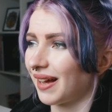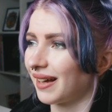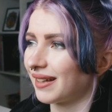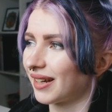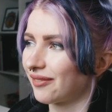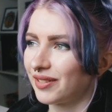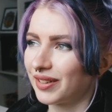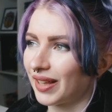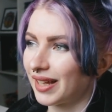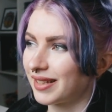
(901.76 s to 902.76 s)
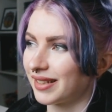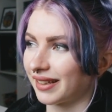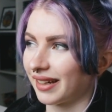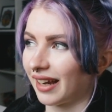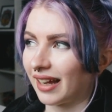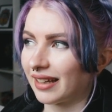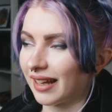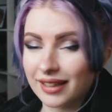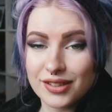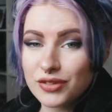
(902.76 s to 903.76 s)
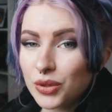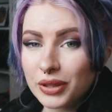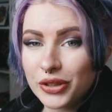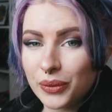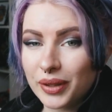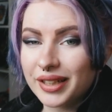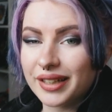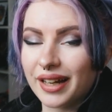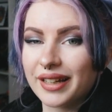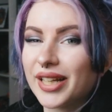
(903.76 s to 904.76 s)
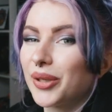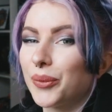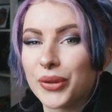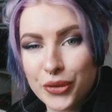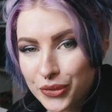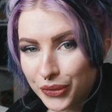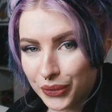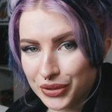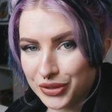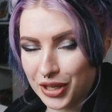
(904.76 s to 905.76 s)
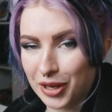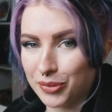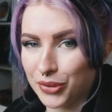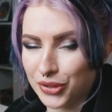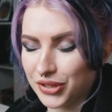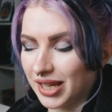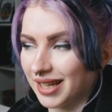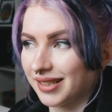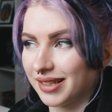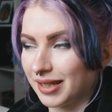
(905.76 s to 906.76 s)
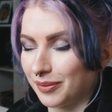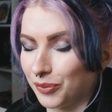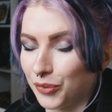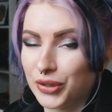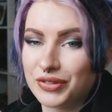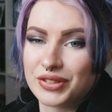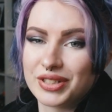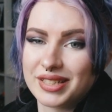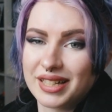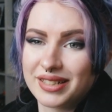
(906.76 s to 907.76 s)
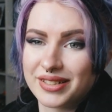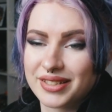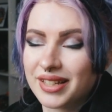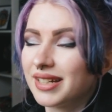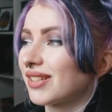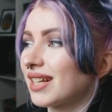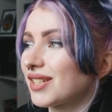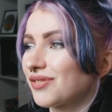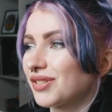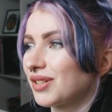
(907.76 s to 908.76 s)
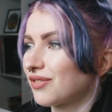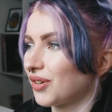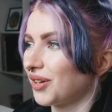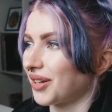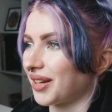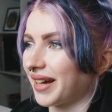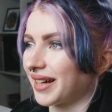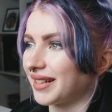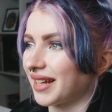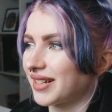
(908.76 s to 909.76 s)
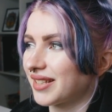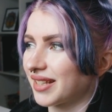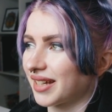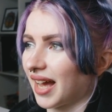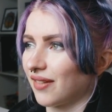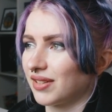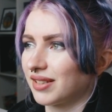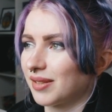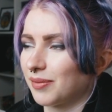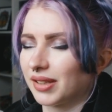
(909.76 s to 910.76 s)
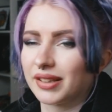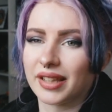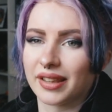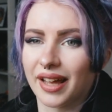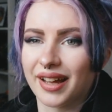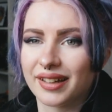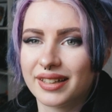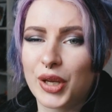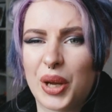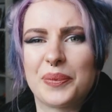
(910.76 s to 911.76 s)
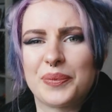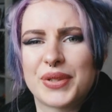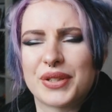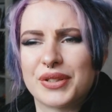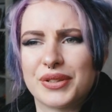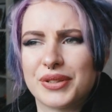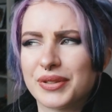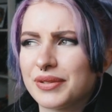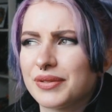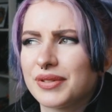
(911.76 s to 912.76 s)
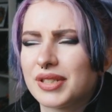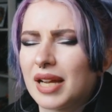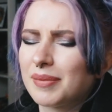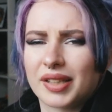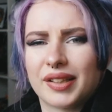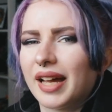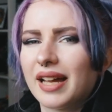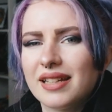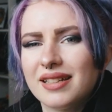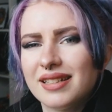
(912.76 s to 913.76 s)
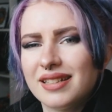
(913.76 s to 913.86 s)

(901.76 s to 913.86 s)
and I really liked it. And as of 2020, I now work with Dorksgate Boards as one of their designers. So that's really fun. And I just think having something like that come to light,